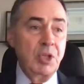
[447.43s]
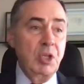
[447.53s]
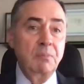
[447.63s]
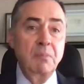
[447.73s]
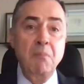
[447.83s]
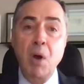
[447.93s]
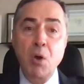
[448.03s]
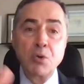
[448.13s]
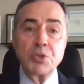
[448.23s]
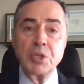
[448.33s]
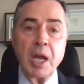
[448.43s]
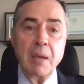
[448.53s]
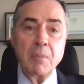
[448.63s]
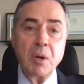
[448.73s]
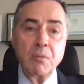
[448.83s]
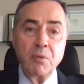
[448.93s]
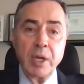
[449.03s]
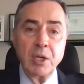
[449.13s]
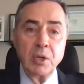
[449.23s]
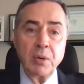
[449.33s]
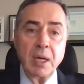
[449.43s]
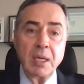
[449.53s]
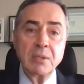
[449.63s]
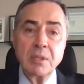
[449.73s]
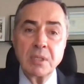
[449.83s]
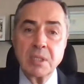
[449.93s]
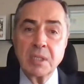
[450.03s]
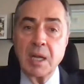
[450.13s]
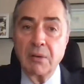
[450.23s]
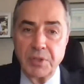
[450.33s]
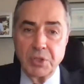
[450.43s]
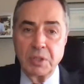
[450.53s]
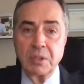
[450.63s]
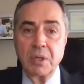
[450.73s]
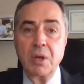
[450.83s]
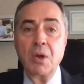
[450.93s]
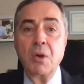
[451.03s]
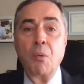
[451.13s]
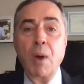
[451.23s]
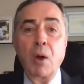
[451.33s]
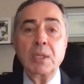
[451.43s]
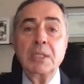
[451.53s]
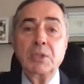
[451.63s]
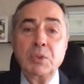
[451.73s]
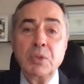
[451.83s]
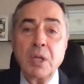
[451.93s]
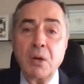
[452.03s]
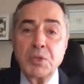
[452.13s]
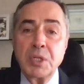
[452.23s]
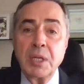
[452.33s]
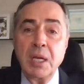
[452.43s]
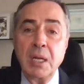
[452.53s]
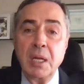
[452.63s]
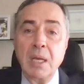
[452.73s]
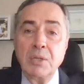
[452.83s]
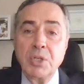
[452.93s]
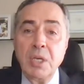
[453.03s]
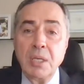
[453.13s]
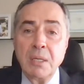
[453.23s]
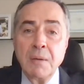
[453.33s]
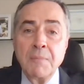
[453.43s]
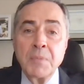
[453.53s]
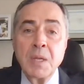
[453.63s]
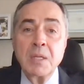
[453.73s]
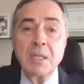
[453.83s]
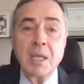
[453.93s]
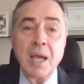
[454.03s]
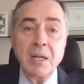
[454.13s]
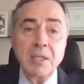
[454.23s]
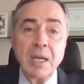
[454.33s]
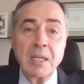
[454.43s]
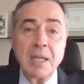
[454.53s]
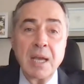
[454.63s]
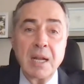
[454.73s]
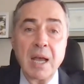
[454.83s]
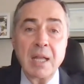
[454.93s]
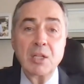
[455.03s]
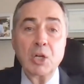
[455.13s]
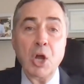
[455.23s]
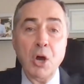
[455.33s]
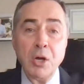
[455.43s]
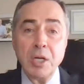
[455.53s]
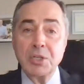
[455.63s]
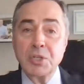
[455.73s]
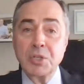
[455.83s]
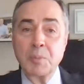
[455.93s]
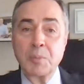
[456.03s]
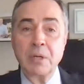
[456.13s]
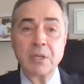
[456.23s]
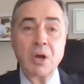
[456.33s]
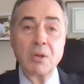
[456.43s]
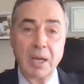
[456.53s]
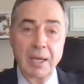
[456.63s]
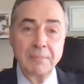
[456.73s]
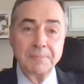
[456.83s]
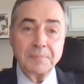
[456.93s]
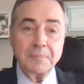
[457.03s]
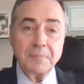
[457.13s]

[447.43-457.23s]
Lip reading: the most time on radio and television. Well, in 2018, the candidate that had the longest period online